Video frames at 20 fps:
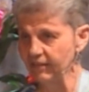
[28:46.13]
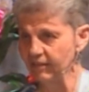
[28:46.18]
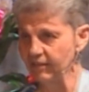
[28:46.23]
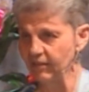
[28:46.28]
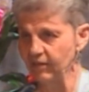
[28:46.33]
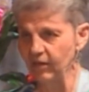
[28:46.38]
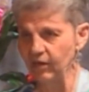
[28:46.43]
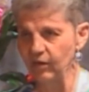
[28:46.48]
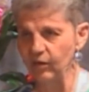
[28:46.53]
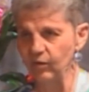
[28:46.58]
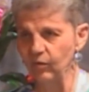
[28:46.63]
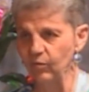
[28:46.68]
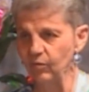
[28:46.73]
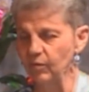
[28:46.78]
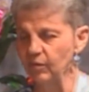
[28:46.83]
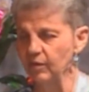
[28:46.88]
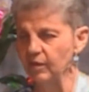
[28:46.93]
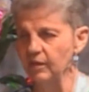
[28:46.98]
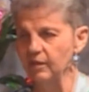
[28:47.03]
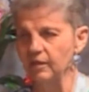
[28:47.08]

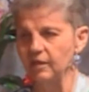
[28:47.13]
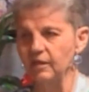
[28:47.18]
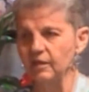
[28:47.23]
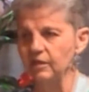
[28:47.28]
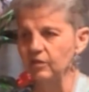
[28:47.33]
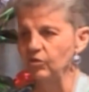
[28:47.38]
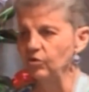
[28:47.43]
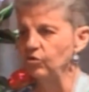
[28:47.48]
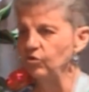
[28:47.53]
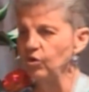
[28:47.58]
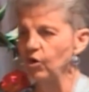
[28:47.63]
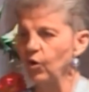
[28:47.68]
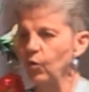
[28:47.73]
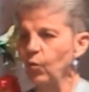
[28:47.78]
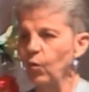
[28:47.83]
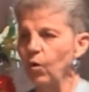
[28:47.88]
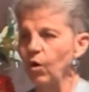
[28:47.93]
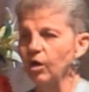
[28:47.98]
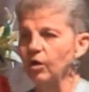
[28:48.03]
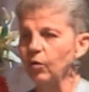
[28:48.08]
No. You
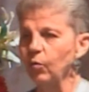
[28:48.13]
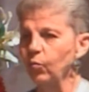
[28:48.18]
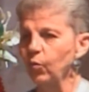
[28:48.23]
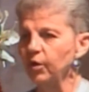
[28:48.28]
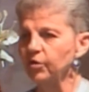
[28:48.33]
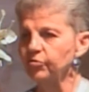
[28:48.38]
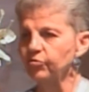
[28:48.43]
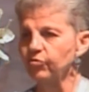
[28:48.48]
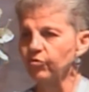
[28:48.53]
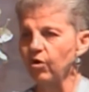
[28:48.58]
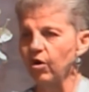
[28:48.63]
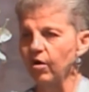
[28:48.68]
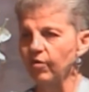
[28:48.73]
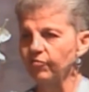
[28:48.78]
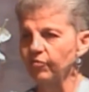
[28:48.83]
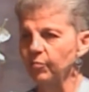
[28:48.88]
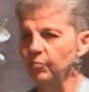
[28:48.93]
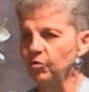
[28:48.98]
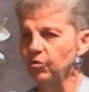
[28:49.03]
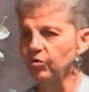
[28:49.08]
don't want to withdraw
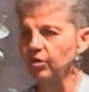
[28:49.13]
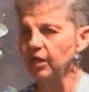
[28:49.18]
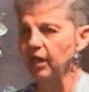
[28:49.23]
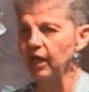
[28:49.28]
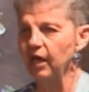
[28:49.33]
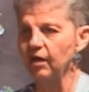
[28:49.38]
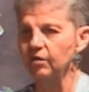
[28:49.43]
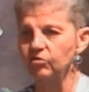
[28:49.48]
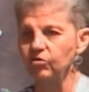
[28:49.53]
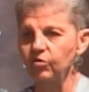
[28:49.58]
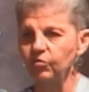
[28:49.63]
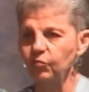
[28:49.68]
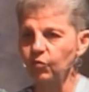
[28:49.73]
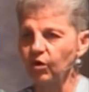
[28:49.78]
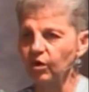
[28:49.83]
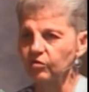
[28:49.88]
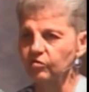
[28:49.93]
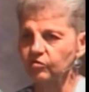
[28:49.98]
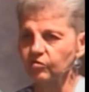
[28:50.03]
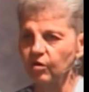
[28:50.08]
from your account. You've
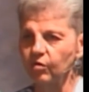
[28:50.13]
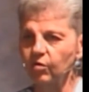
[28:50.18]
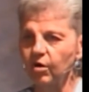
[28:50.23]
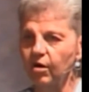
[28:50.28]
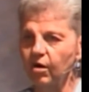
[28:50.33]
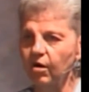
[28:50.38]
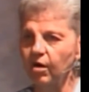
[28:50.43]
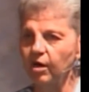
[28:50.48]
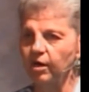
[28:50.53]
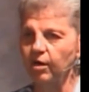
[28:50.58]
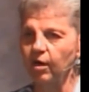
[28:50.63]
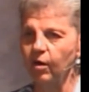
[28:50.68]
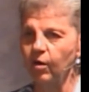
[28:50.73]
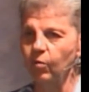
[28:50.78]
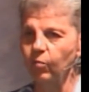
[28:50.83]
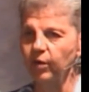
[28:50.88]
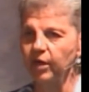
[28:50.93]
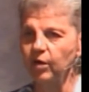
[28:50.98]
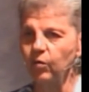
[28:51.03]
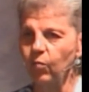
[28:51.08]
worked so hard
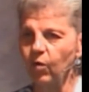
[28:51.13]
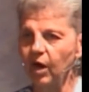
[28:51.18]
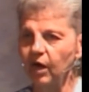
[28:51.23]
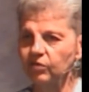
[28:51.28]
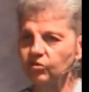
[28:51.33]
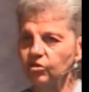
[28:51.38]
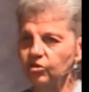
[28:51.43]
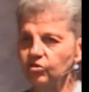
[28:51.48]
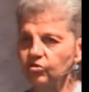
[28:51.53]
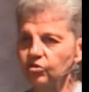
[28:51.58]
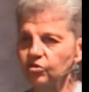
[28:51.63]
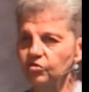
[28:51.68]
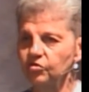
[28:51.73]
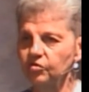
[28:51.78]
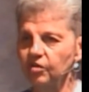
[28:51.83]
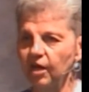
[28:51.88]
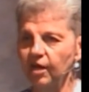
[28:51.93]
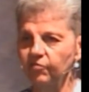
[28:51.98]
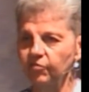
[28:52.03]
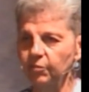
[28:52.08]
all week watching
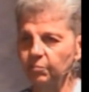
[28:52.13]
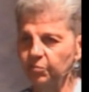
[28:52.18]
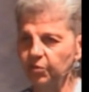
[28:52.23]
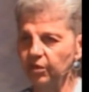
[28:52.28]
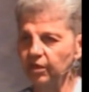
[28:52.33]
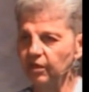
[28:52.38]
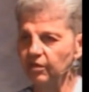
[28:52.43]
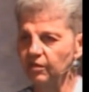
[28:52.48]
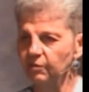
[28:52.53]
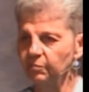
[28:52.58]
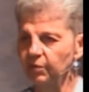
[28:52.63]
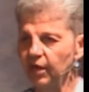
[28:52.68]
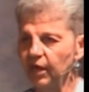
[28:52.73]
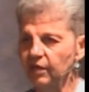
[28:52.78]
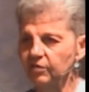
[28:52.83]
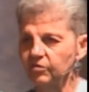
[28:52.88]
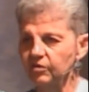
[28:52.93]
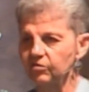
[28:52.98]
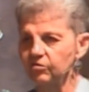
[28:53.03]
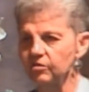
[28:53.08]
yourself and put in
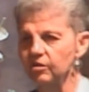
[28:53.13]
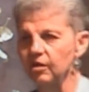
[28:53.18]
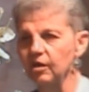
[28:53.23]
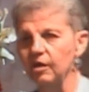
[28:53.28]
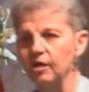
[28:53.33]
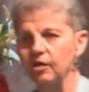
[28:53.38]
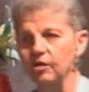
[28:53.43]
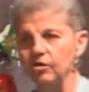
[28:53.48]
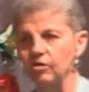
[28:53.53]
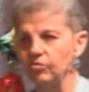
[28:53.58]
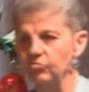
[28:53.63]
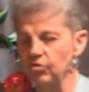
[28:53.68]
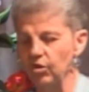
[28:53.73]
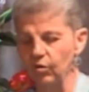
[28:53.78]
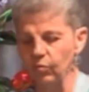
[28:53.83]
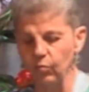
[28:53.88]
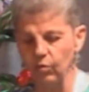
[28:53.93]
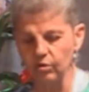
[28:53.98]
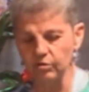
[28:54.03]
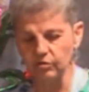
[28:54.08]
deposits. You
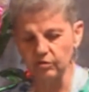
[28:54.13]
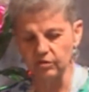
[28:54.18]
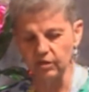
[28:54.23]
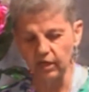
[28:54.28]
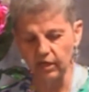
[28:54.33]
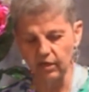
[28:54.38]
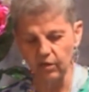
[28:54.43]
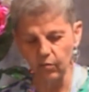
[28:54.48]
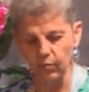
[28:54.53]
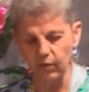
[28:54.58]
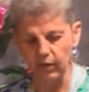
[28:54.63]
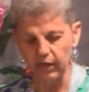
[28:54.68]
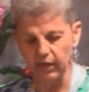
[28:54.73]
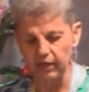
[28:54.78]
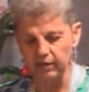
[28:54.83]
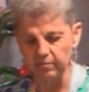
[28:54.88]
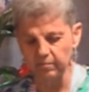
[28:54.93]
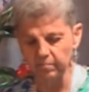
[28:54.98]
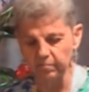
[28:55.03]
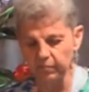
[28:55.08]
don't want to take
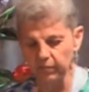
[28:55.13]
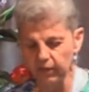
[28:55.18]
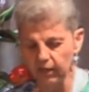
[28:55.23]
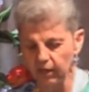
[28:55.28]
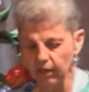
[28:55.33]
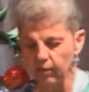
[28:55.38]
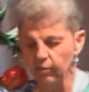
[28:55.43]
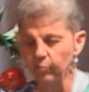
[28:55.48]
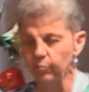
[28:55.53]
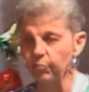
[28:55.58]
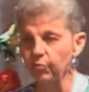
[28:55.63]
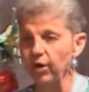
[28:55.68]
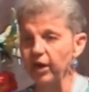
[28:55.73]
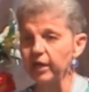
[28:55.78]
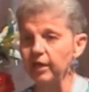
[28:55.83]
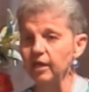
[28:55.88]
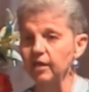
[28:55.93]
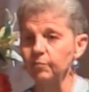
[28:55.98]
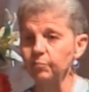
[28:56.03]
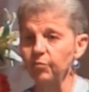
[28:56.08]
away.
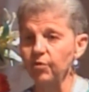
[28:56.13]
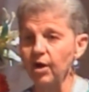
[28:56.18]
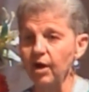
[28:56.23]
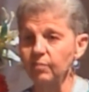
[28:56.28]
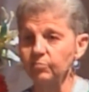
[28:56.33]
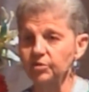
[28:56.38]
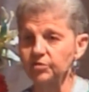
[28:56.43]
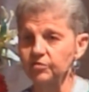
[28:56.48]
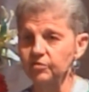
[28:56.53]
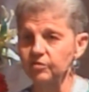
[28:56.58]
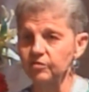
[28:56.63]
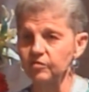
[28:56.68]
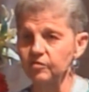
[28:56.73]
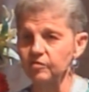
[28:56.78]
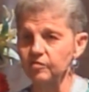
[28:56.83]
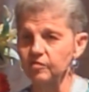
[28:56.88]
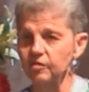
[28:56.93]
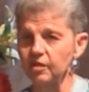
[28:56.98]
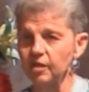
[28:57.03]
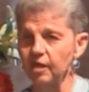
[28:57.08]
Breaking promises
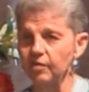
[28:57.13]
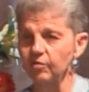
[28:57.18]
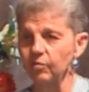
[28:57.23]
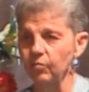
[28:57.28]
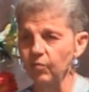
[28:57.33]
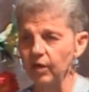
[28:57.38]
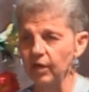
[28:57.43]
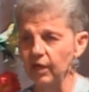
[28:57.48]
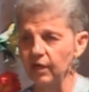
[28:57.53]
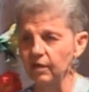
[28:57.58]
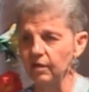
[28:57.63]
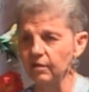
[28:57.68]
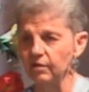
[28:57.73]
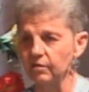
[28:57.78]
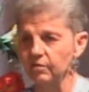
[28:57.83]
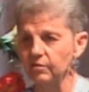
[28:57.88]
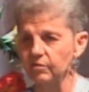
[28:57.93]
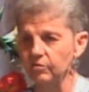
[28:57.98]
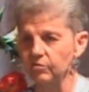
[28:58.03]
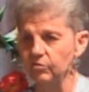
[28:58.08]
is another way
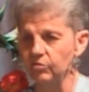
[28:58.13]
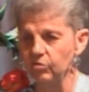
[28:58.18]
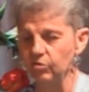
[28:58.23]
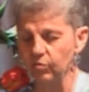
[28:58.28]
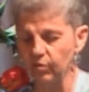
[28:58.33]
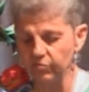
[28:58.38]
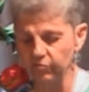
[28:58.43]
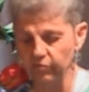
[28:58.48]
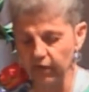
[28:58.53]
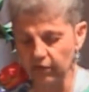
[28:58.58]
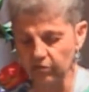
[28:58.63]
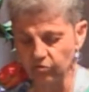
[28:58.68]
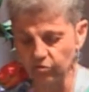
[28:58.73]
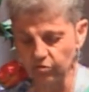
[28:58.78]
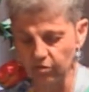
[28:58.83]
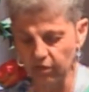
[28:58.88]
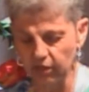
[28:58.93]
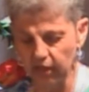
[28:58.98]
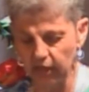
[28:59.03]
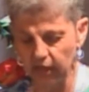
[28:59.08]
to affect
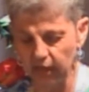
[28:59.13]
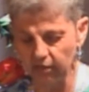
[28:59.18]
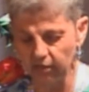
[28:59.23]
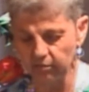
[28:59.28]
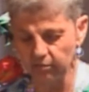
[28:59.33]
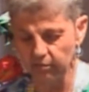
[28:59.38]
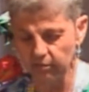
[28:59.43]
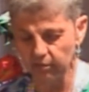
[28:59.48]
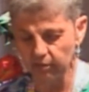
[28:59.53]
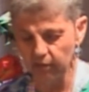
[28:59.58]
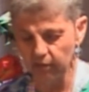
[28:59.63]
your account.